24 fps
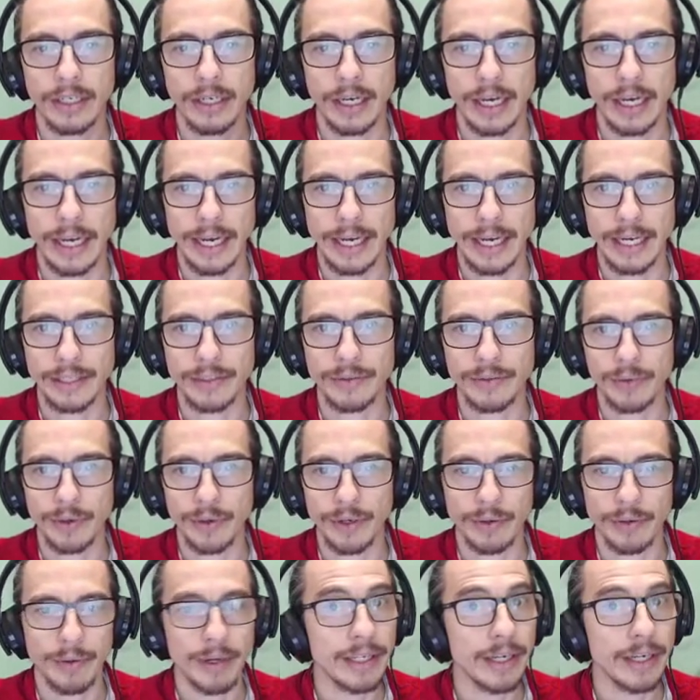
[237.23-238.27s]
and where
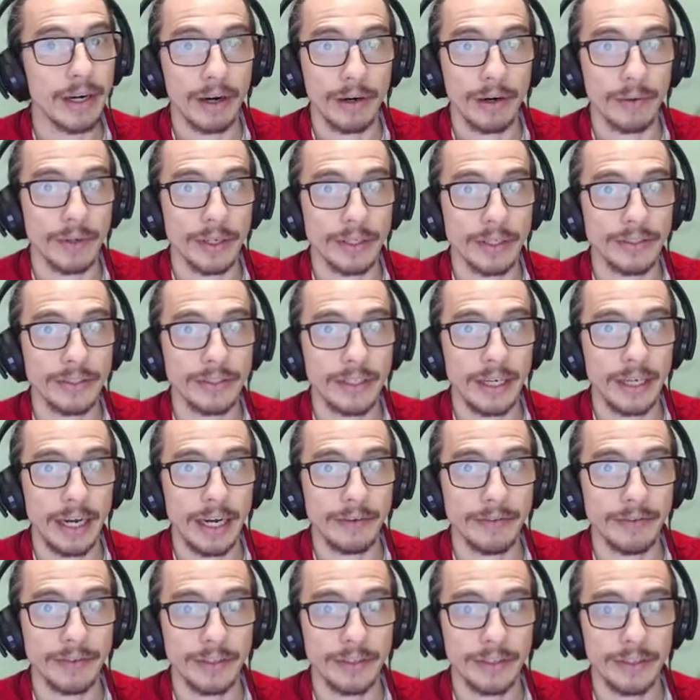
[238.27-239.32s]
the red car was
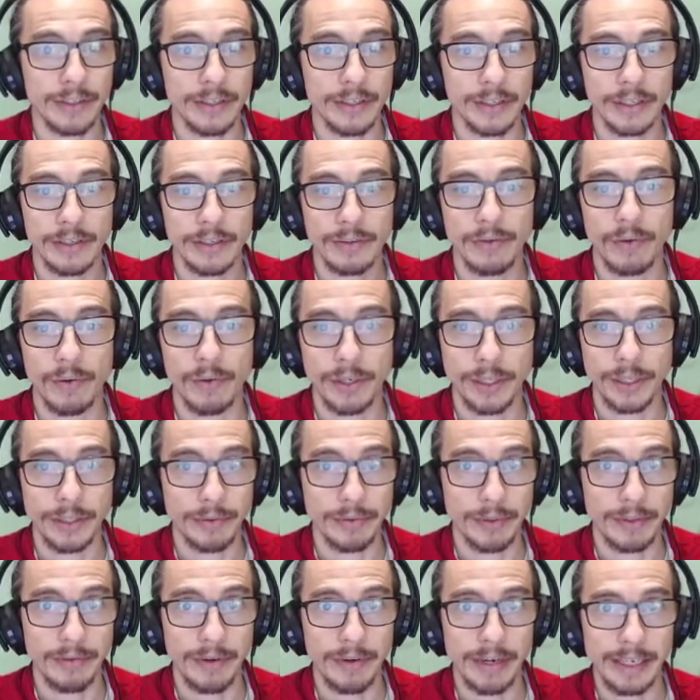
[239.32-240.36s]
after
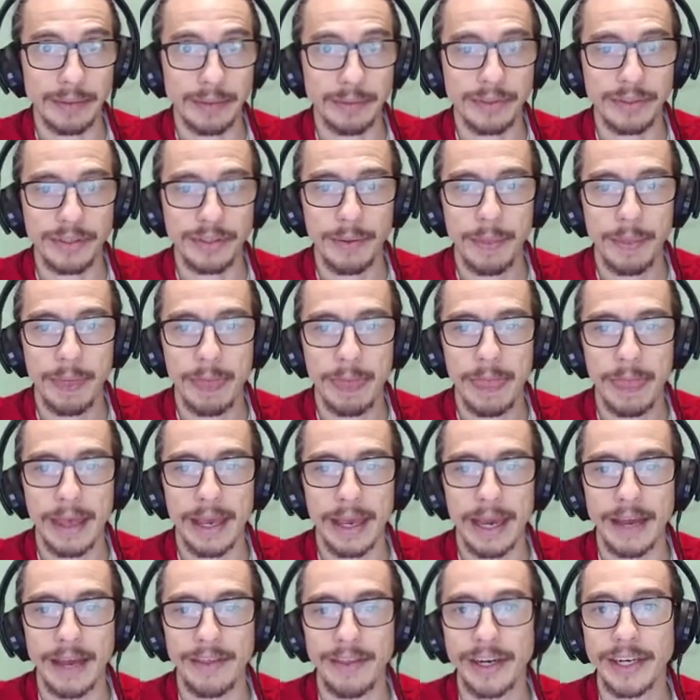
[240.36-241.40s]
43 frames,
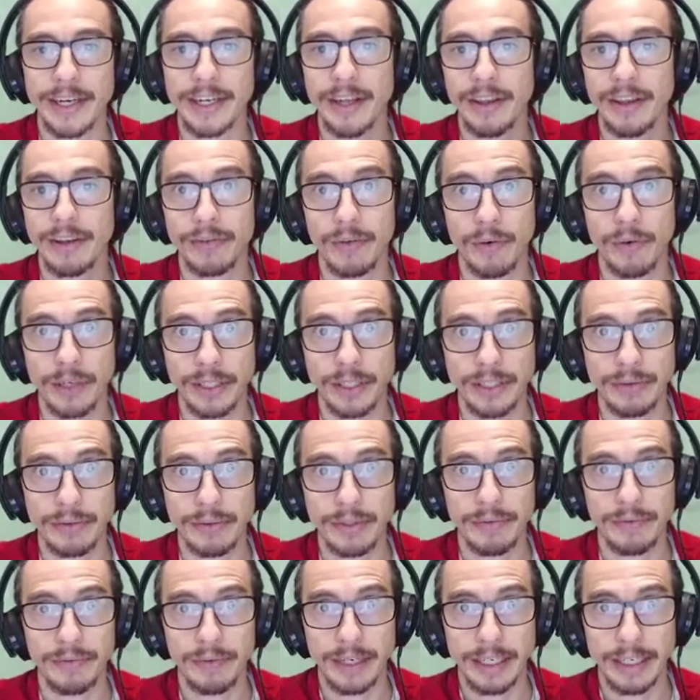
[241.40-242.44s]
and then another 43
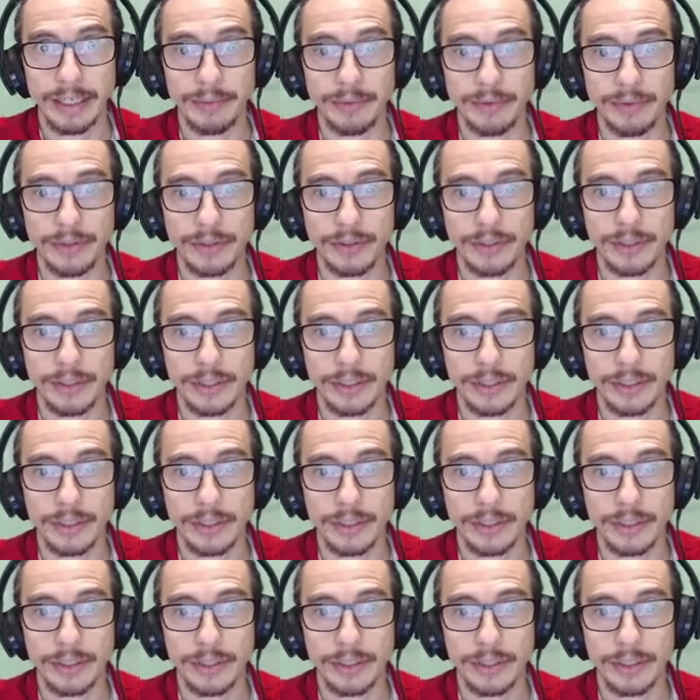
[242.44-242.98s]
frames